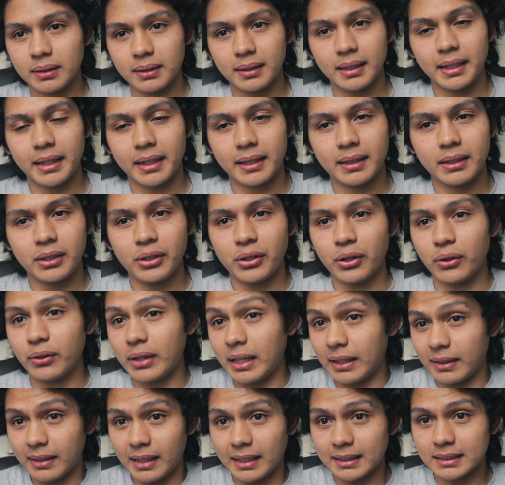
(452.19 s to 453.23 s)
Like,
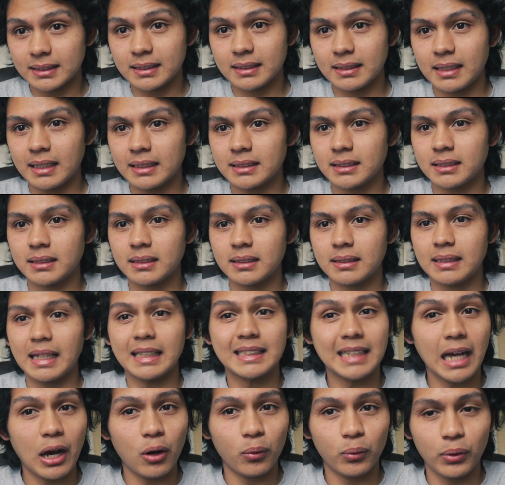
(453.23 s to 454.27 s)

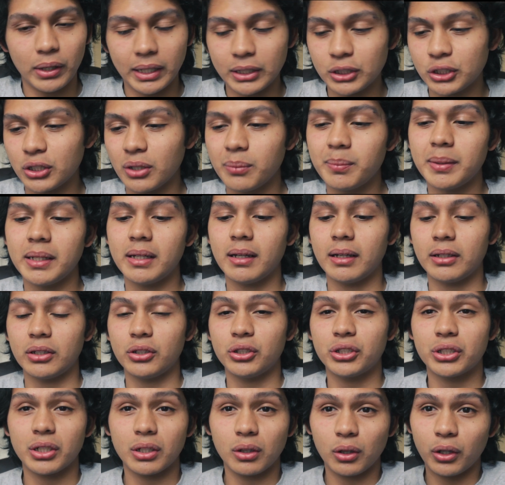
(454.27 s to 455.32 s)
that's how it should be done.
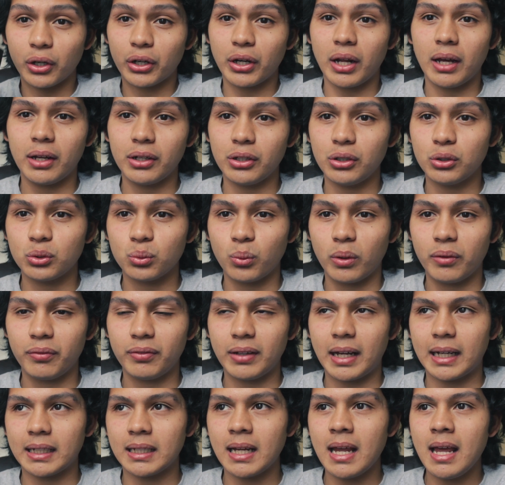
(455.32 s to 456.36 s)
You should learn how to use one
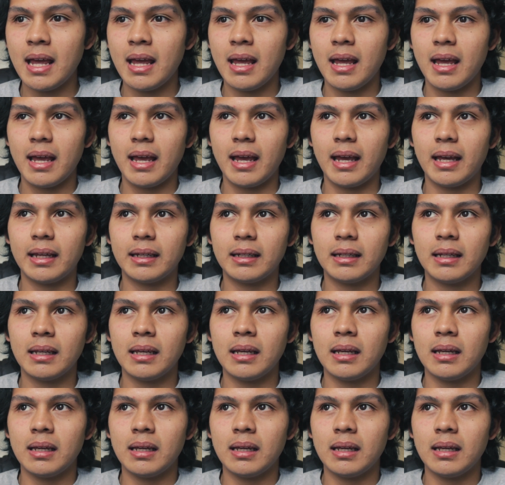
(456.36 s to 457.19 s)
flash, and